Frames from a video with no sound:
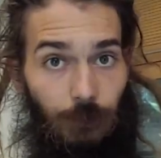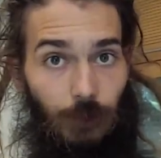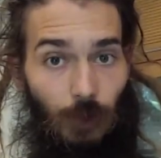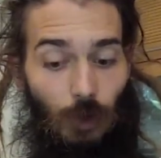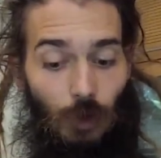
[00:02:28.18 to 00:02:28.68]

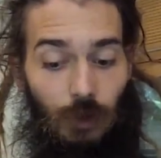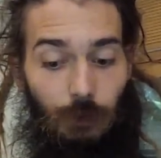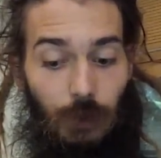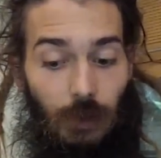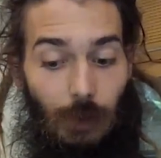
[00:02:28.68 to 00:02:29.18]
so it's
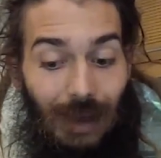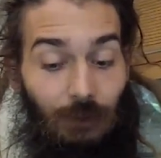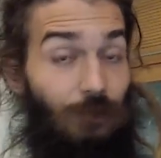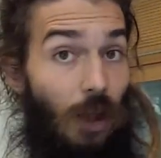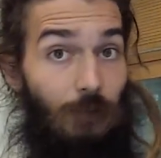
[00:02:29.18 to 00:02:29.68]
been about
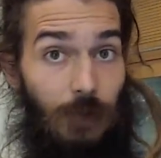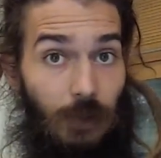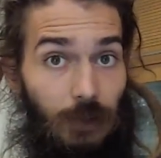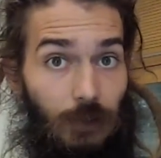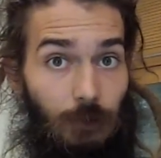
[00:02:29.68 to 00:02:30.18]
5
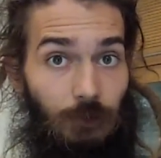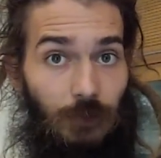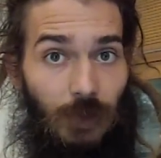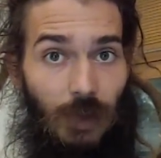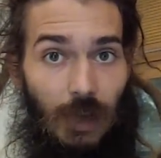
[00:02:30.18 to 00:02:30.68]
minutes,
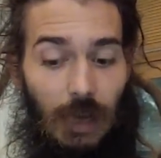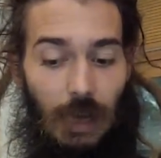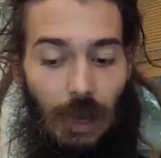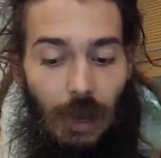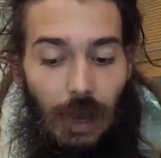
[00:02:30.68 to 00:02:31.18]

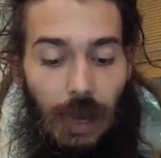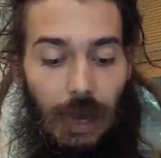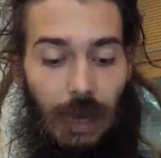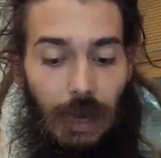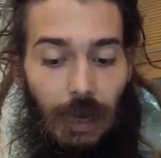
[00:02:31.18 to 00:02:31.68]

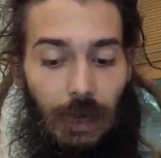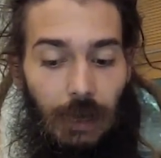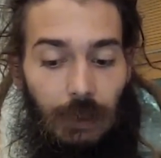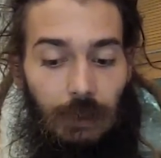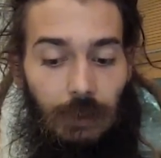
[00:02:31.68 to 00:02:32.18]

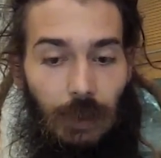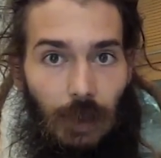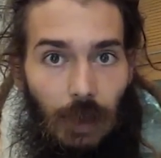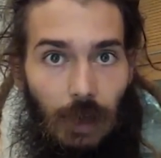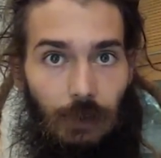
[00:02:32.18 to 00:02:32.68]
and
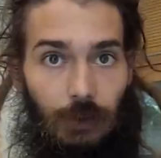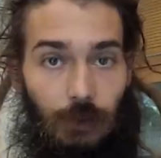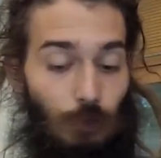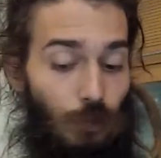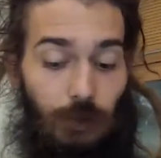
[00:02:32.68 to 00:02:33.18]
the
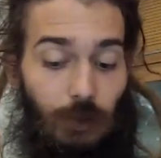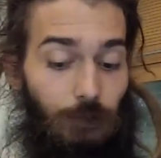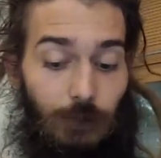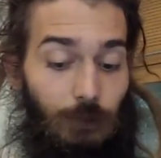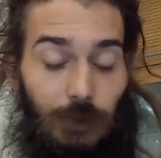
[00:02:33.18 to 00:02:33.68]
smoothies have
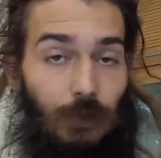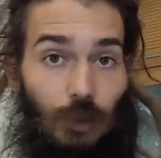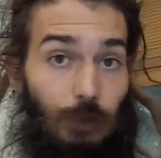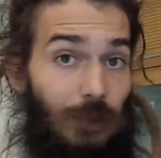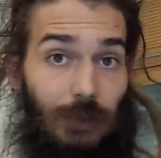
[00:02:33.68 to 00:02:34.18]

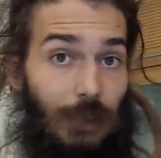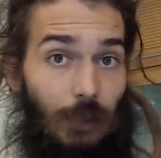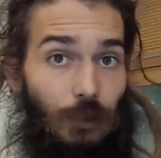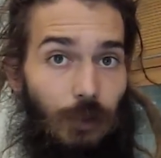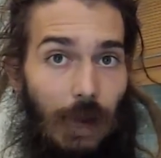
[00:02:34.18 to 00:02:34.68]
just been sitting
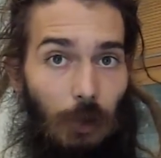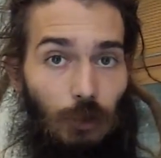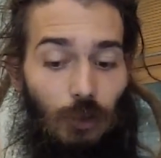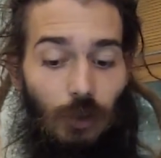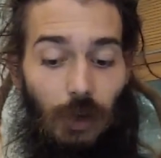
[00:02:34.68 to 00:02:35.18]
on the
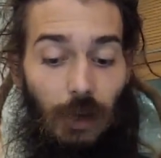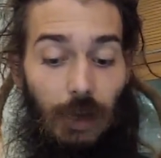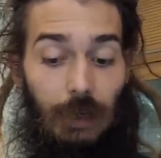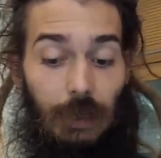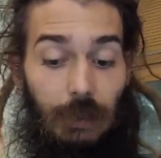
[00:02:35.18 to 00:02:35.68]
counter,
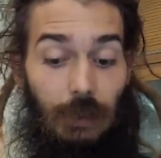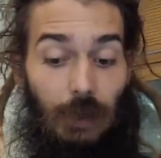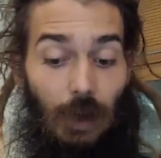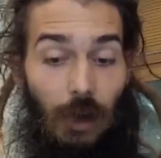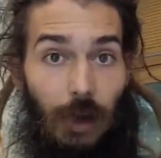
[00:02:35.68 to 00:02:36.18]
and
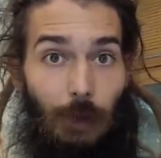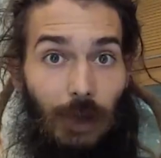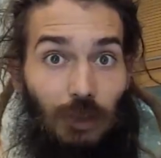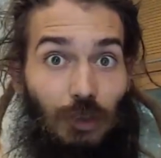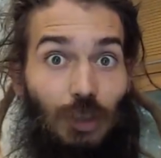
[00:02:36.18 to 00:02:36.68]
I am
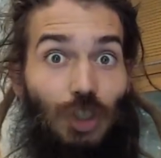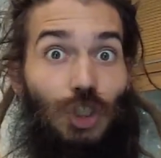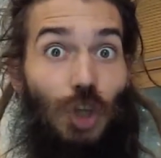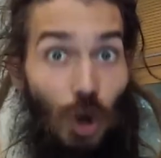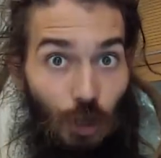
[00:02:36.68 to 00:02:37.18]
actually
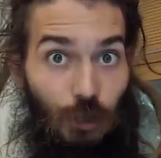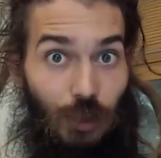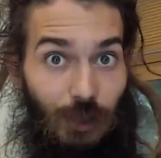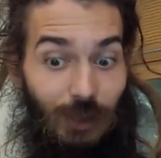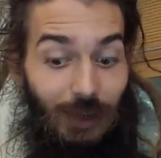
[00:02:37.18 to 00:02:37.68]
shocked.
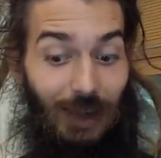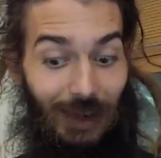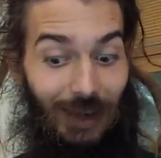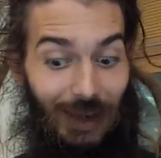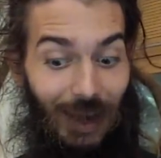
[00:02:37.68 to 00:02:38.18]

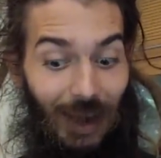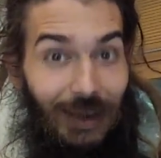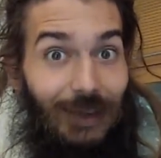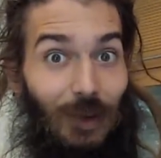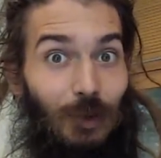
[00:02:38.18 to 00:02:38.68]
I
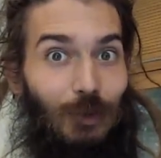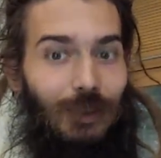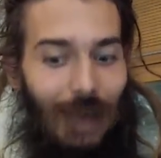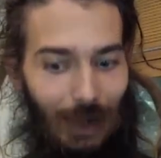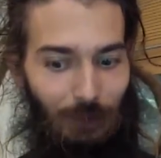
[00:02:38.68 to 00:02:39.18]
didn't know it was
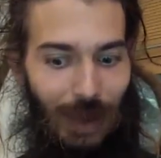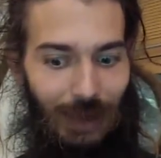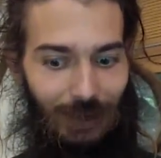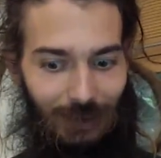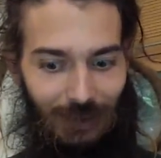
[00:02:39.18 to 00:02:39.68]
that
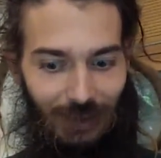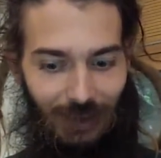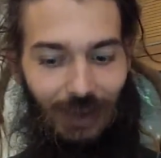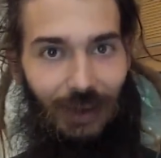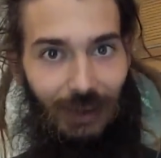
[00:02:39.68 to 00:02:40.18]
bad.
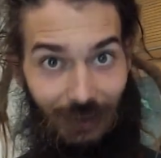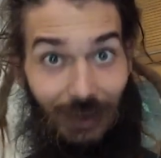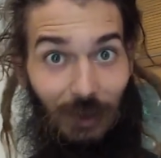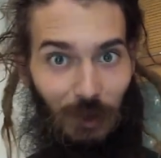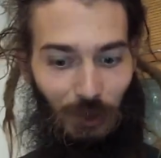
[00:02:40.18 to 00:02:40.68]
Take
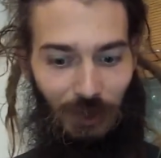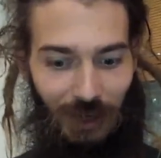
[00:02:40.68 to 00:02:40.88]
a look.